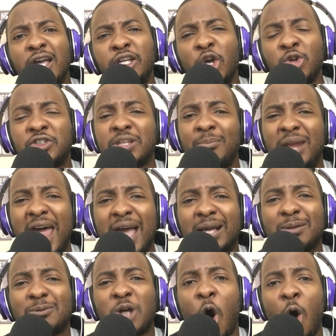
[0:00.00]
And use some of
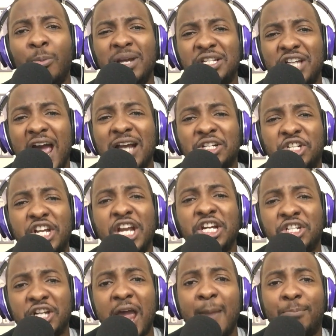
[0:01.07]
that Kobe Jack
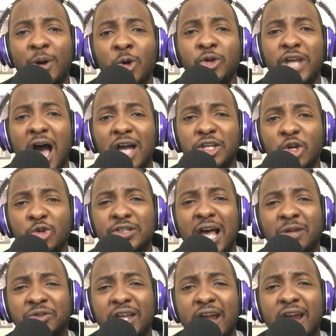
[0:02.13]
cheese shampoo y'all use
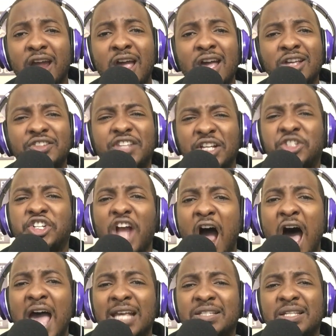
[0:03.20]
out there. Sit your
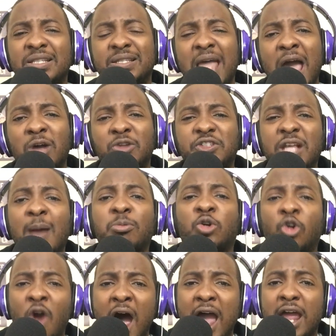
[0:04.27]
asses down. Stop
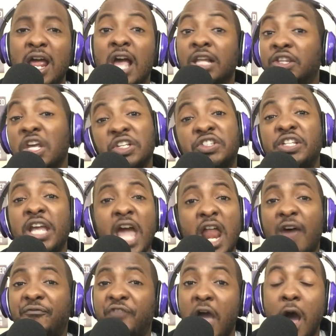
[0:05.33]
crying. This is the
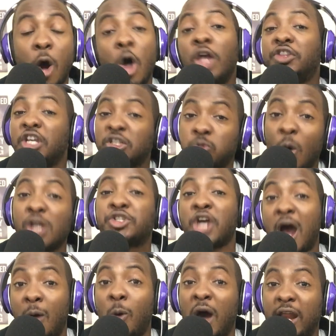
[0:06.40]
NFL. This what
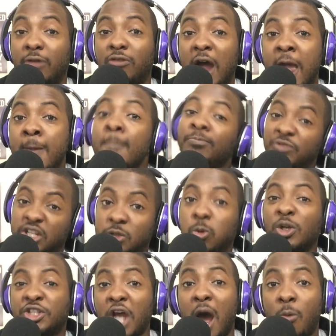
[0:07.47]
y'all wanted, right? This is
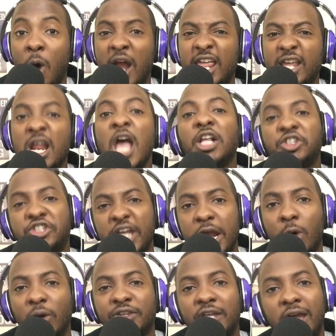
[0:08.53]
what y'all wanted?
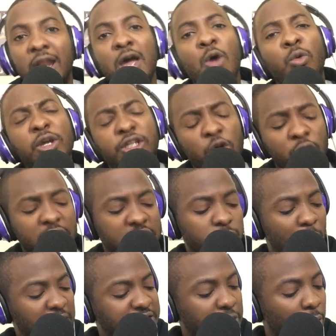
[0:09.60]
Deal with it. We do this
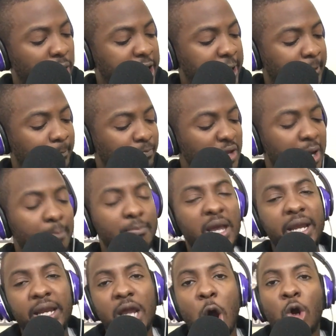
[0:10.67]
once a week.
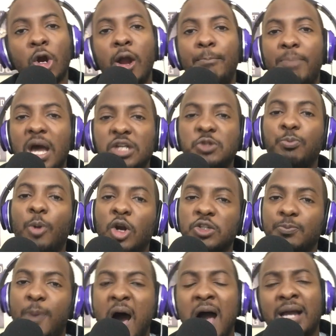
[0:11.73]
Mediokr at Best
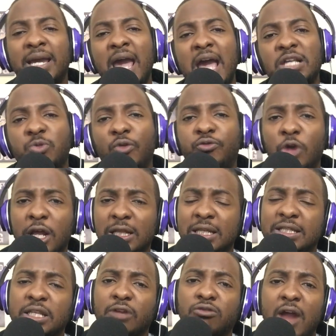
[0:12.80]
Sports Podcast with
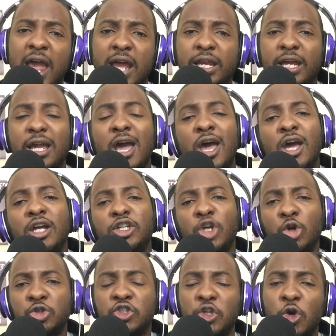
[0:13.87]
Realistic Randy.
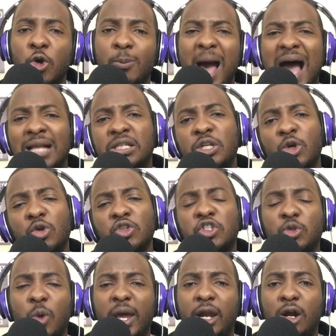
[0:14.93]
YouTube,
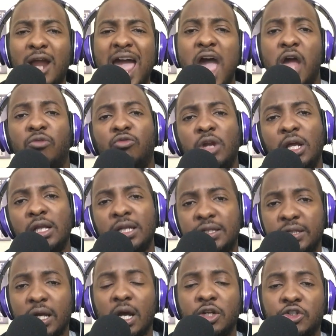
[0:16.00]
iTunes, Twitter, at
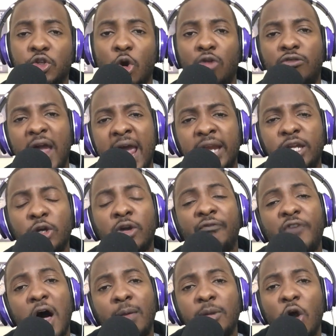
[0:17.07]
Realistic_Randy. You can
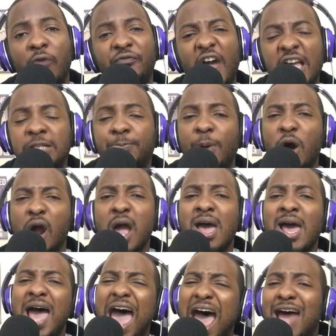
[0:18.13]
follow me on Facebook,
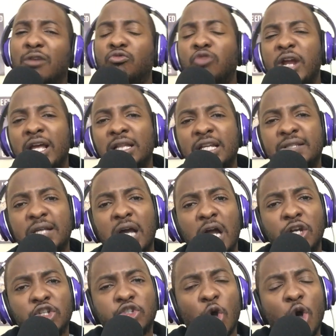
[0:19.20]
at
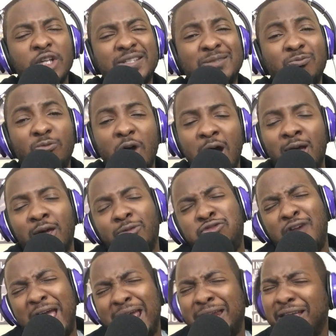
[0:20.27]

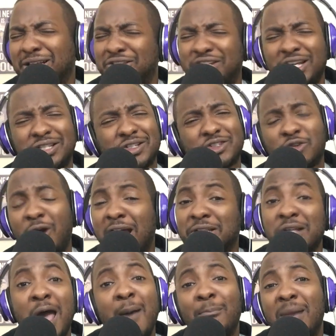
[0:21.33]
Realistic_Randy. Jesus
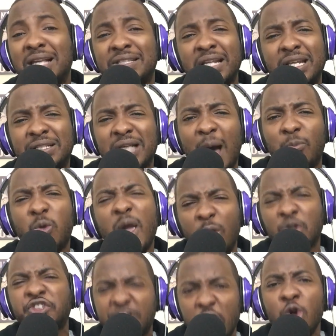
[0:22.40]
Christ, messing this up. We
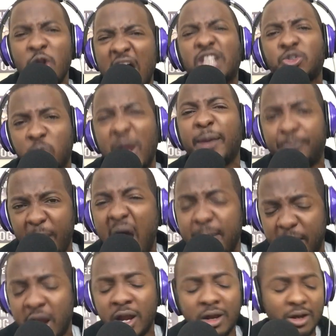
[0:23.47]
will see you next week,
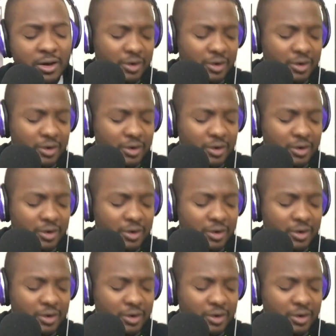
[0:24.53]
baby.